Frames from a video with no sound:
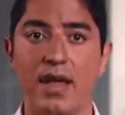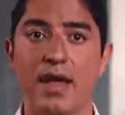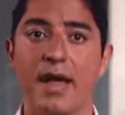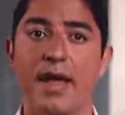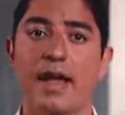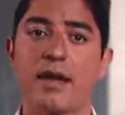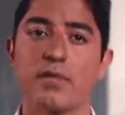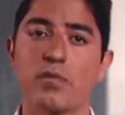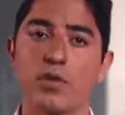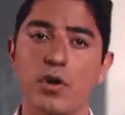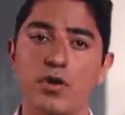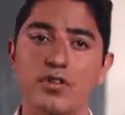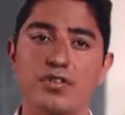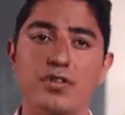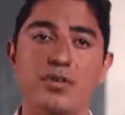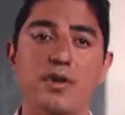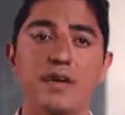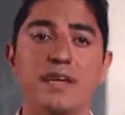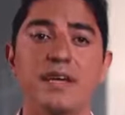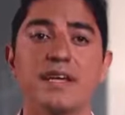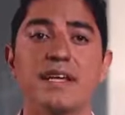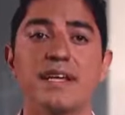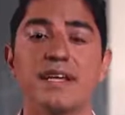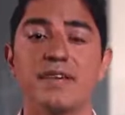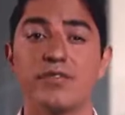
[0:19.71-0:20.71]
and we're also
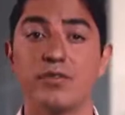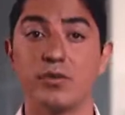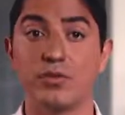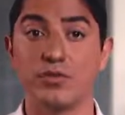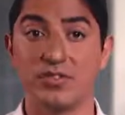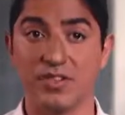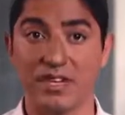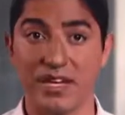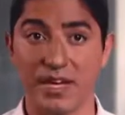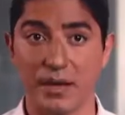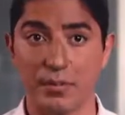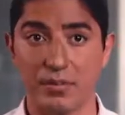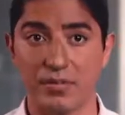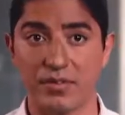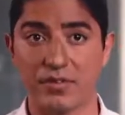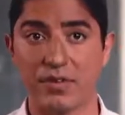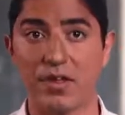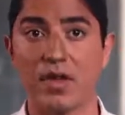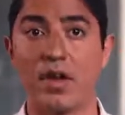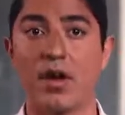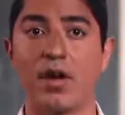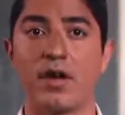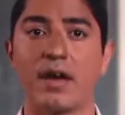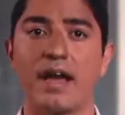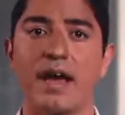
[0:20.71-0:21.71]
going to give you tips
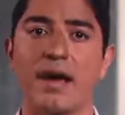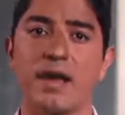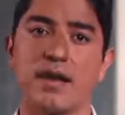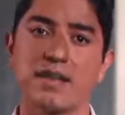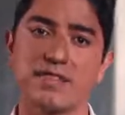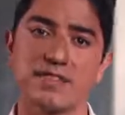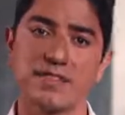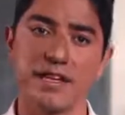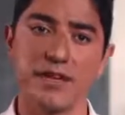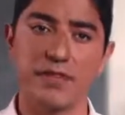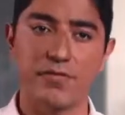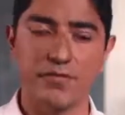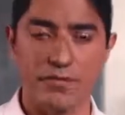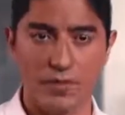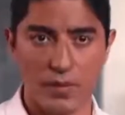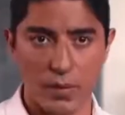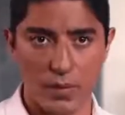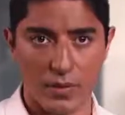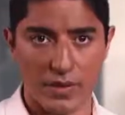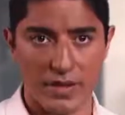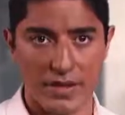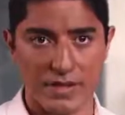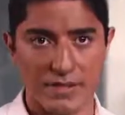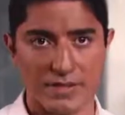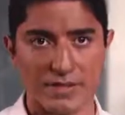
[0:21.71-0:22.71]
on how to stay
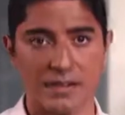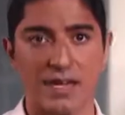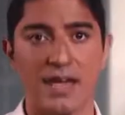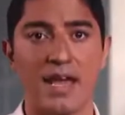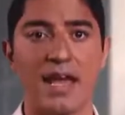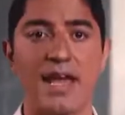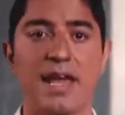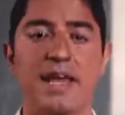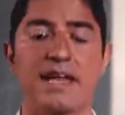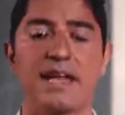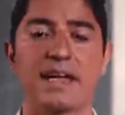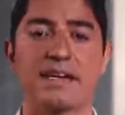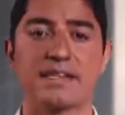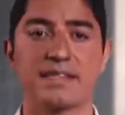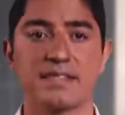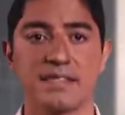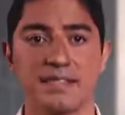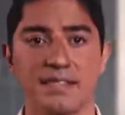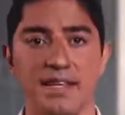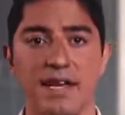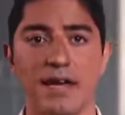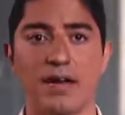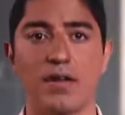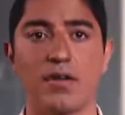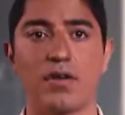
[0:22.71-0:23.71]
focused and
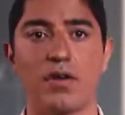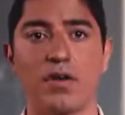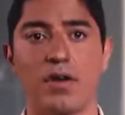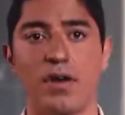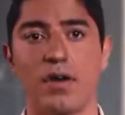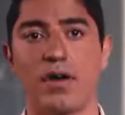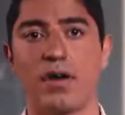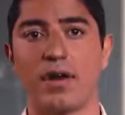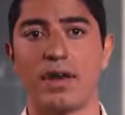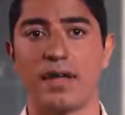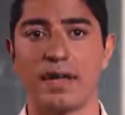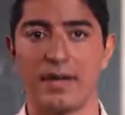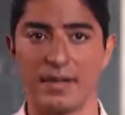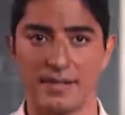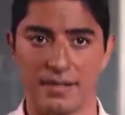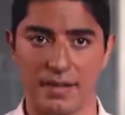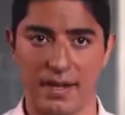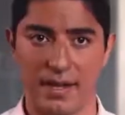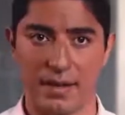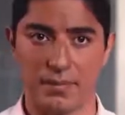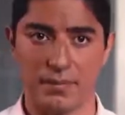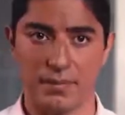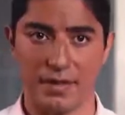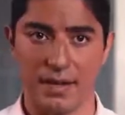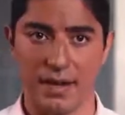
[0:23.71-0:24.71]
excel on
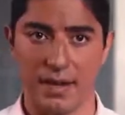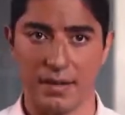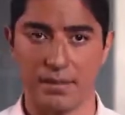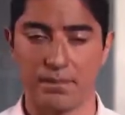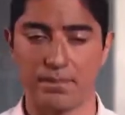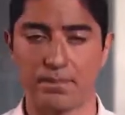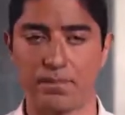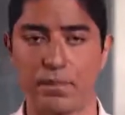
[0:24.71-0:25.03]
exam day.